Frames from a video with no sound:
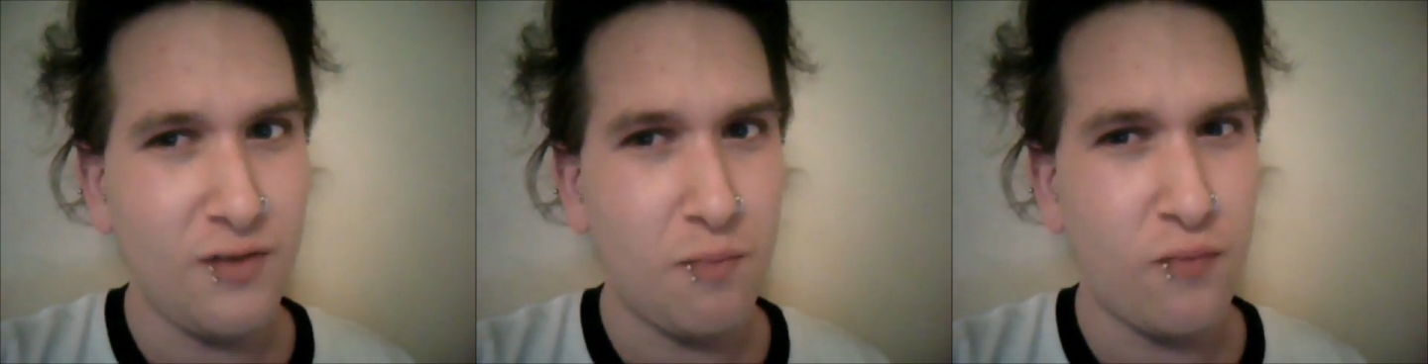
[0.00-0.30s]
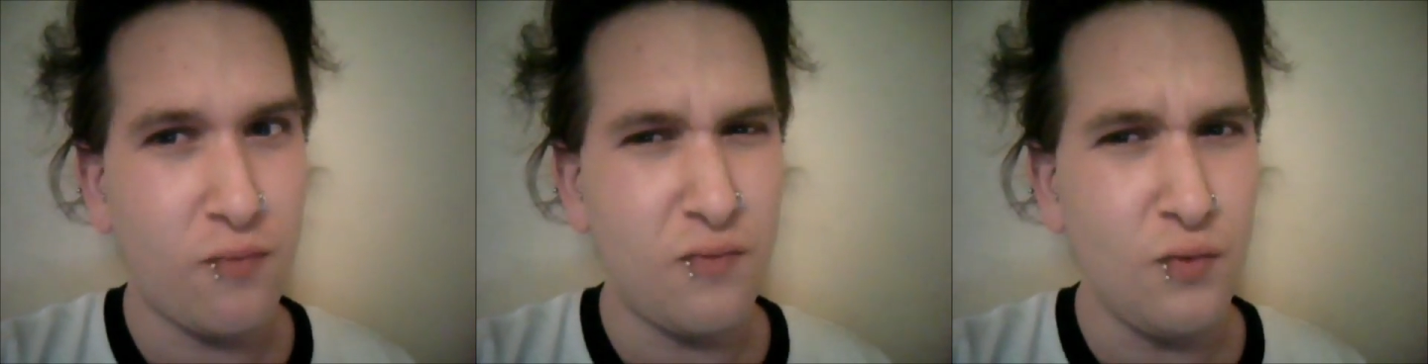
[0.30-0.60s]
to
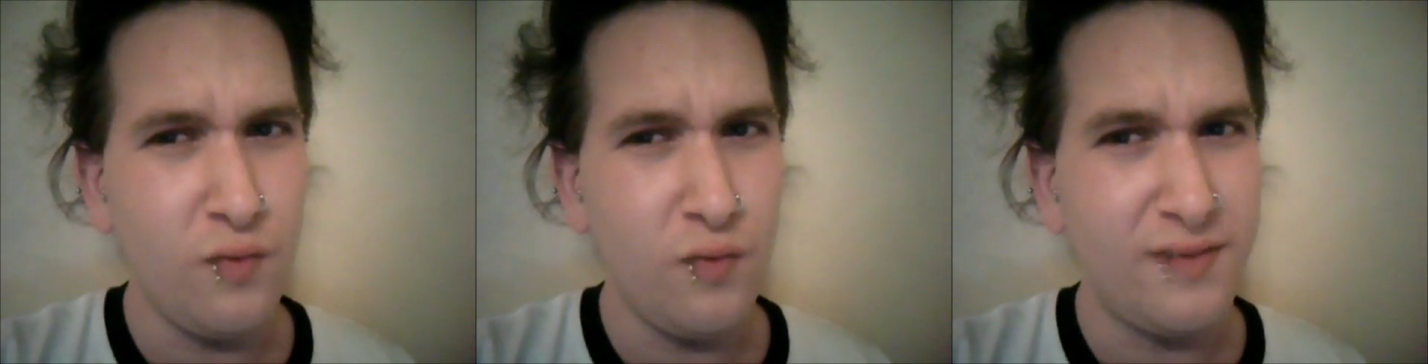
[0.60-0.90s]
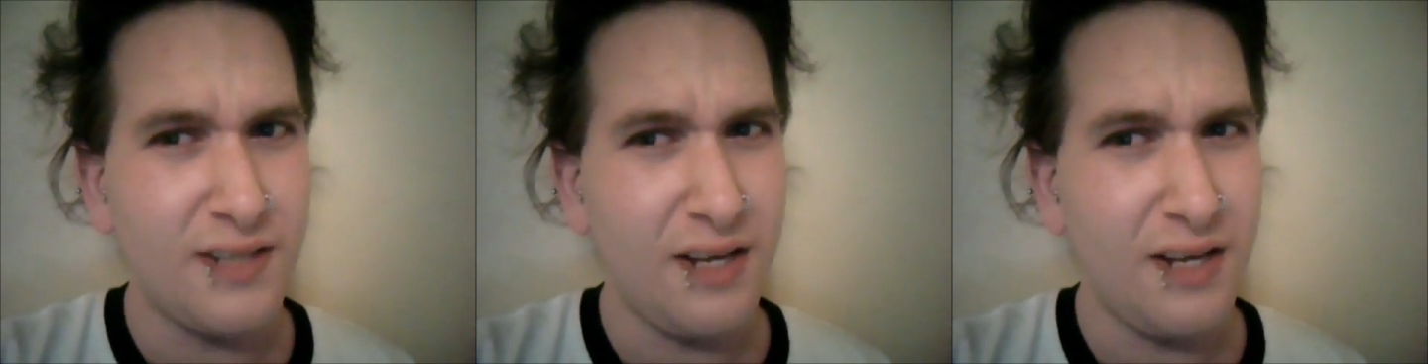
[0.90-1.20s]
prove
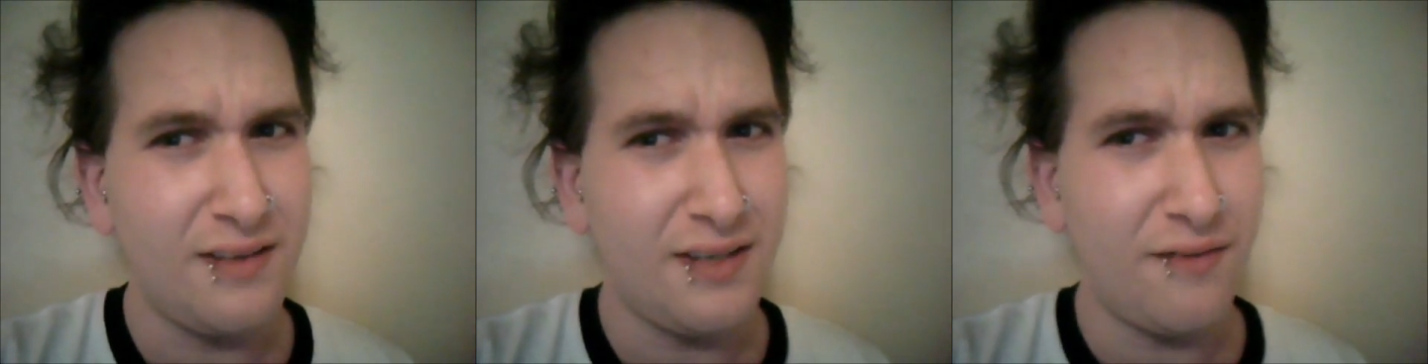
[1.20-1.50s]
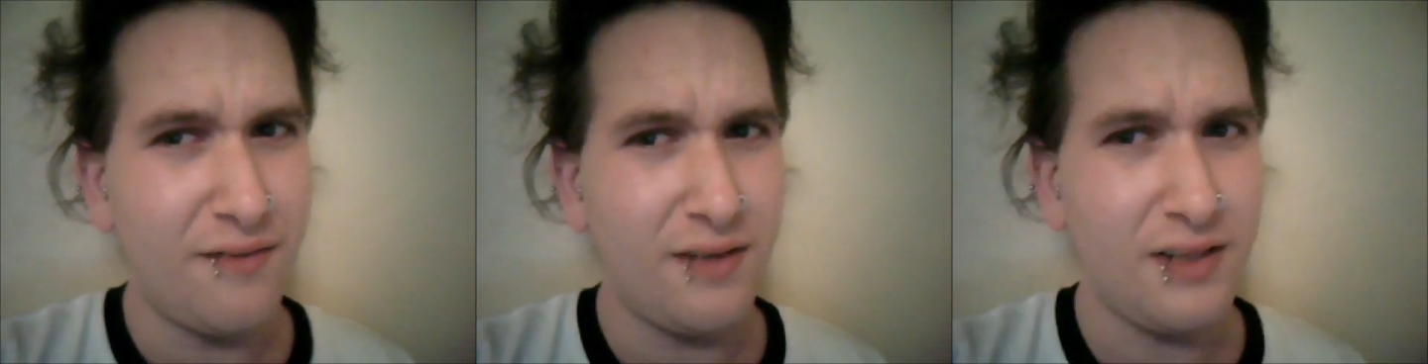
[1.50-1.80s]

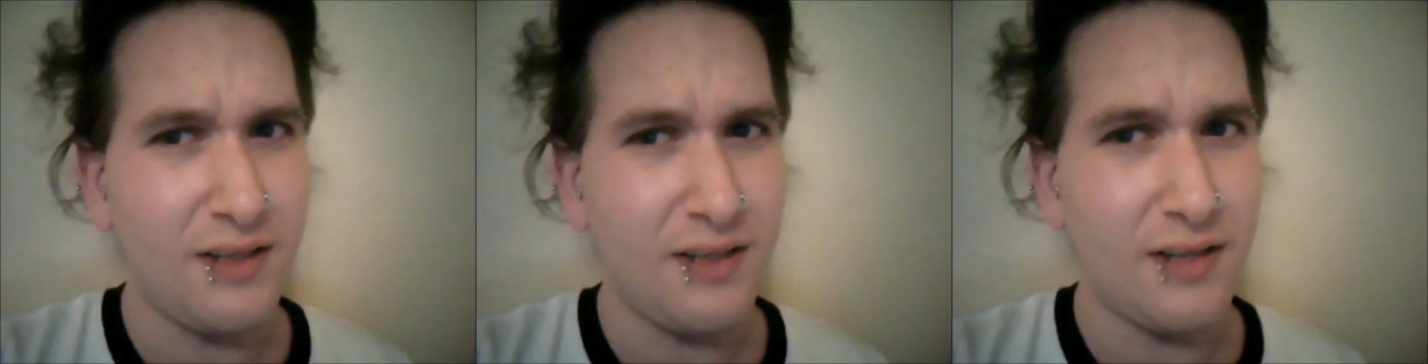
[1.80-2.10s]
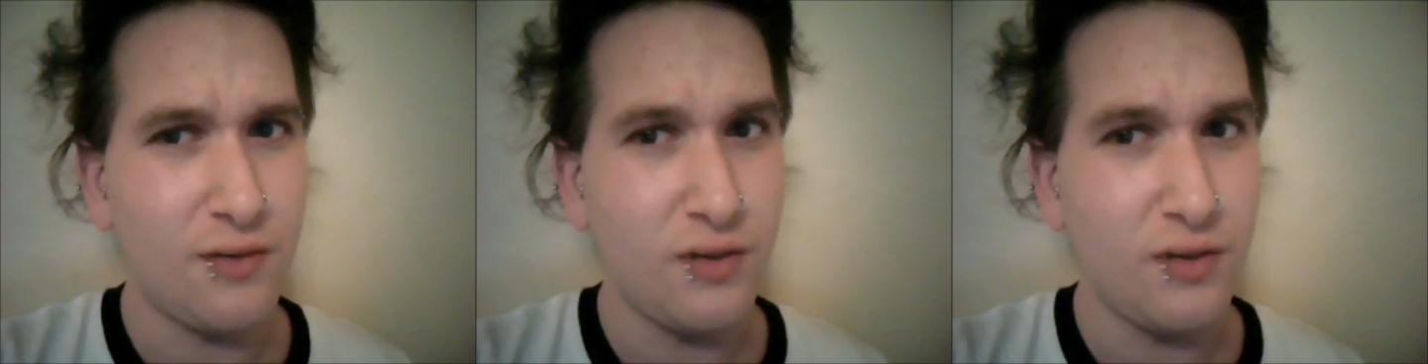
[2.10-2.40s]
scientifically
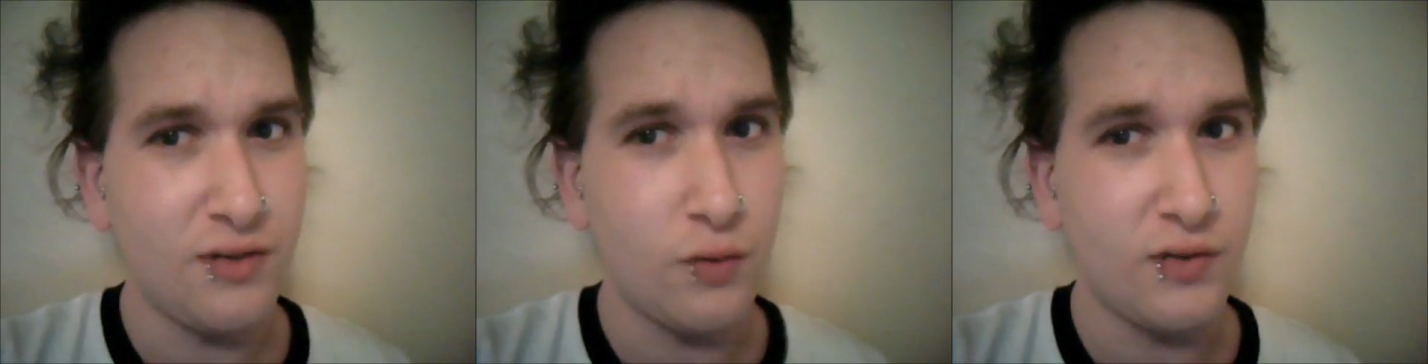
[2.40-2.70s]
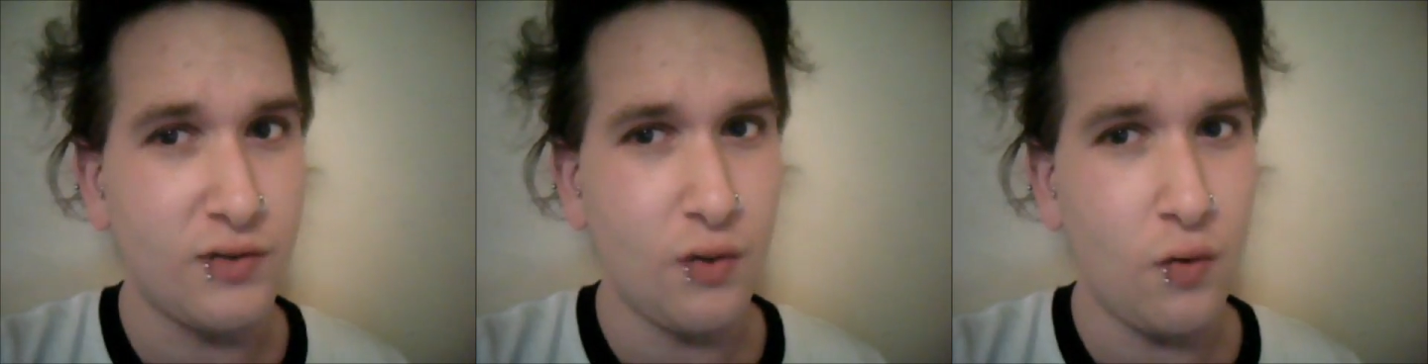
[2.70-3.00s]
that there is no
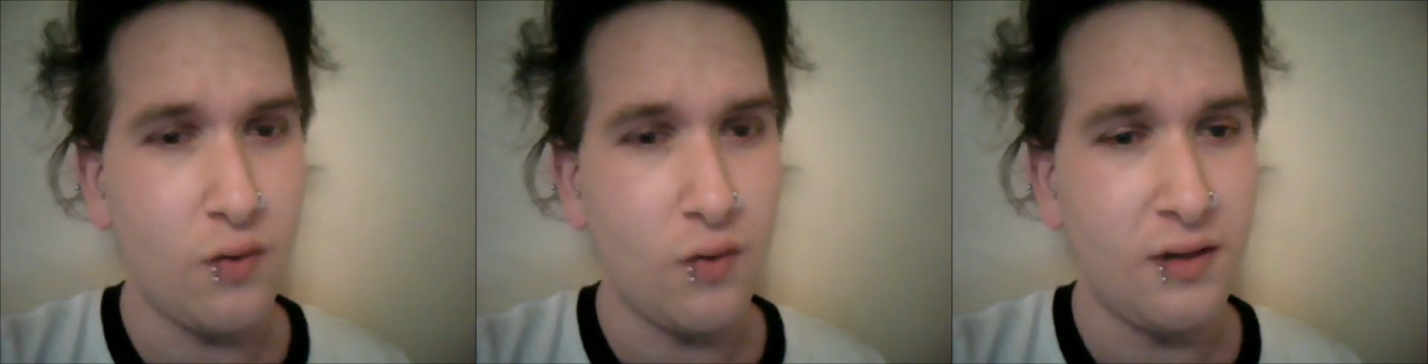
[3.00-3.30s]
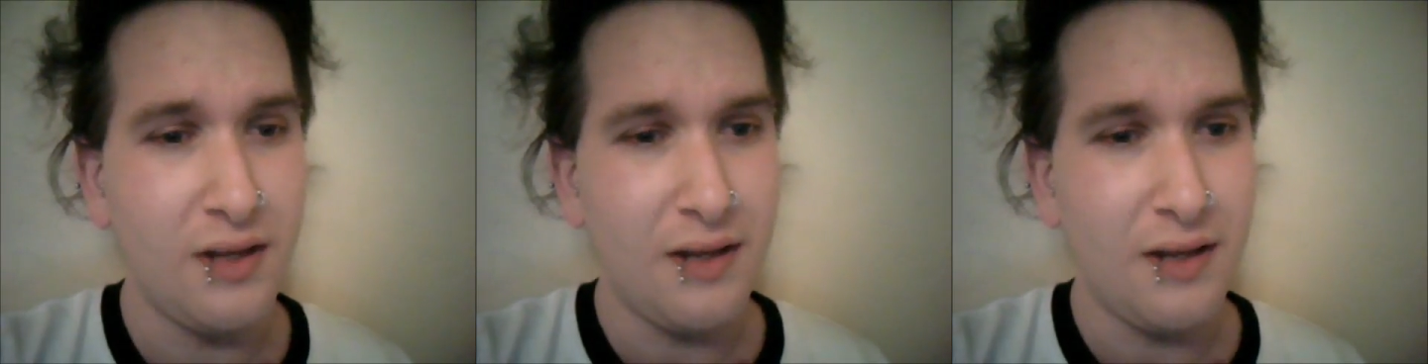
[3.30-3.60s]
soul.
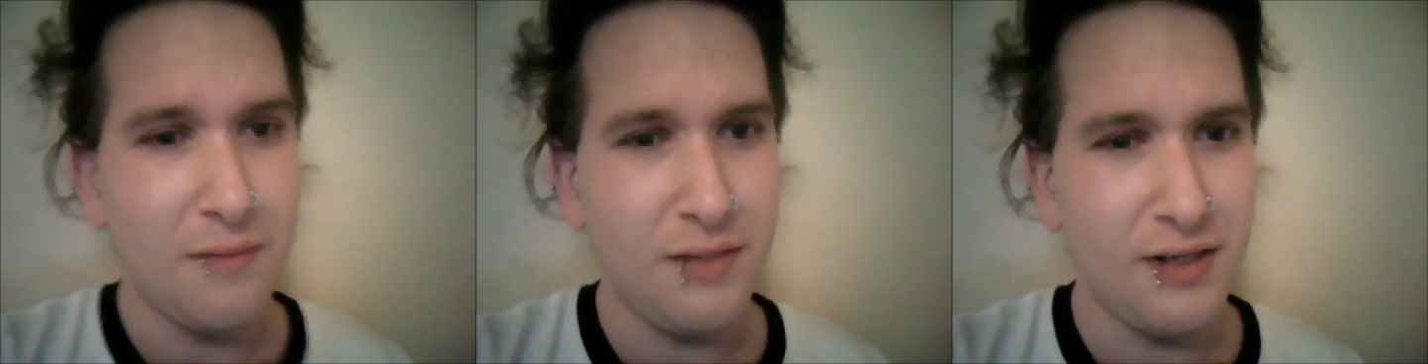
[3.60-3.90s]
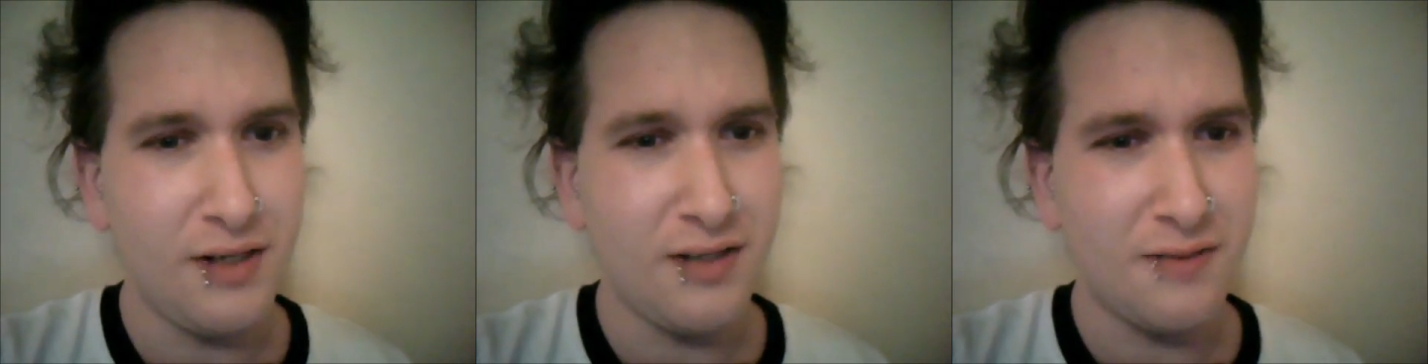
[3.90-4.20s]

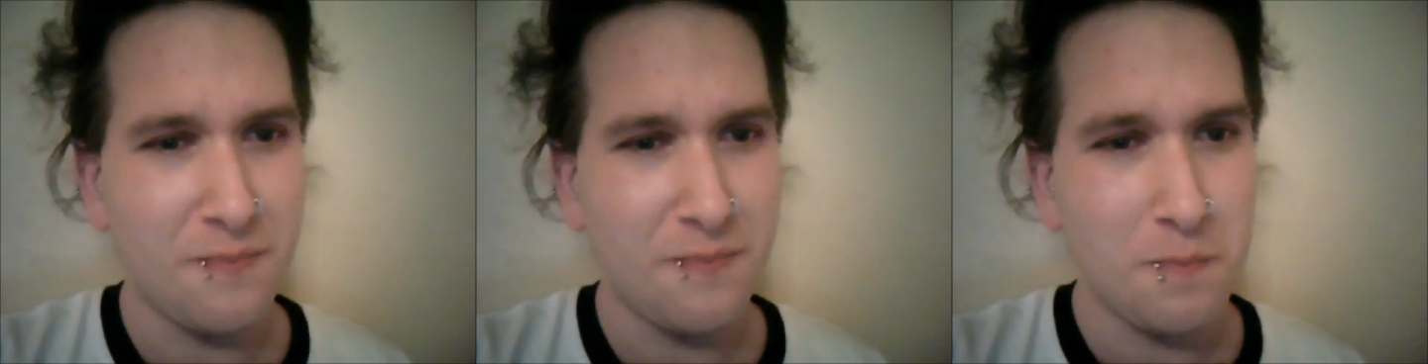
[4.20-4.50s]
Because